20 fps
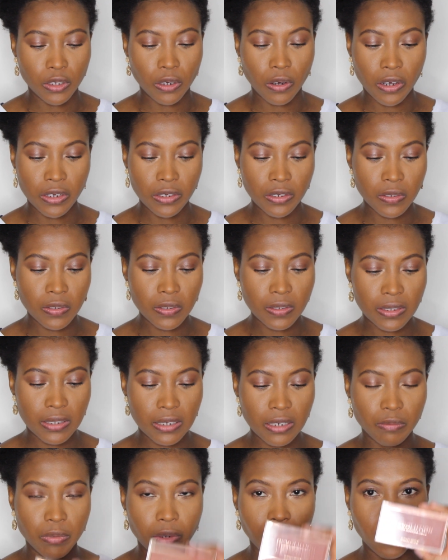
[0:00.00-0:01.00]
So I
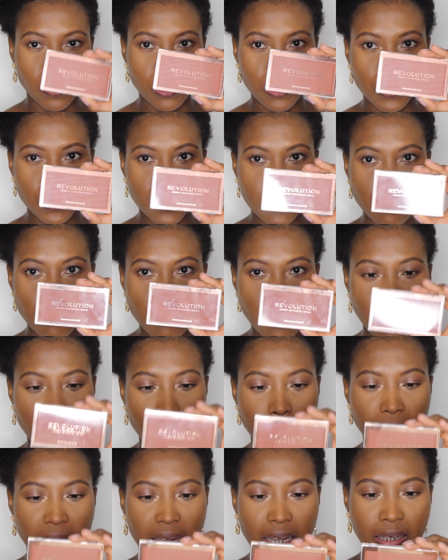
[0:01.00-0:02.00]
used the Revolution
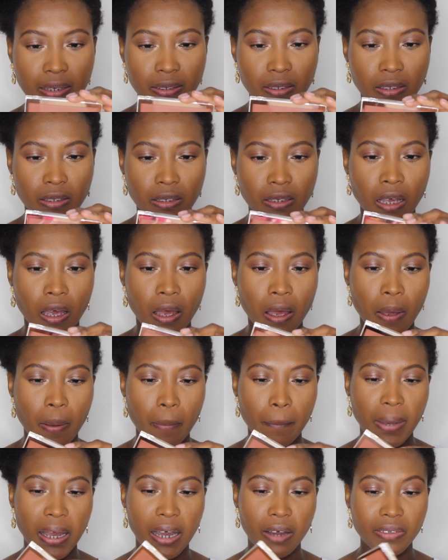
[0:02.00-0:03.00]
Matte Base
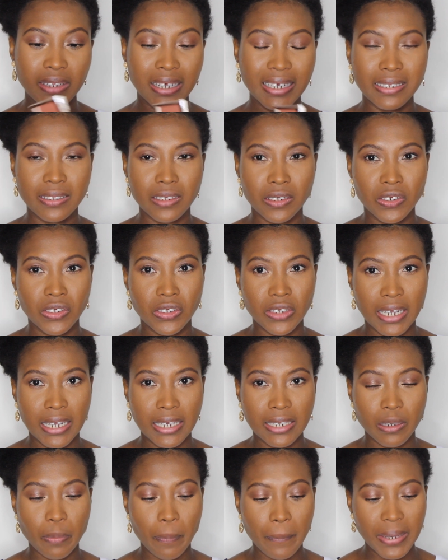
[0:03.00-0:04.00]
powder in the shade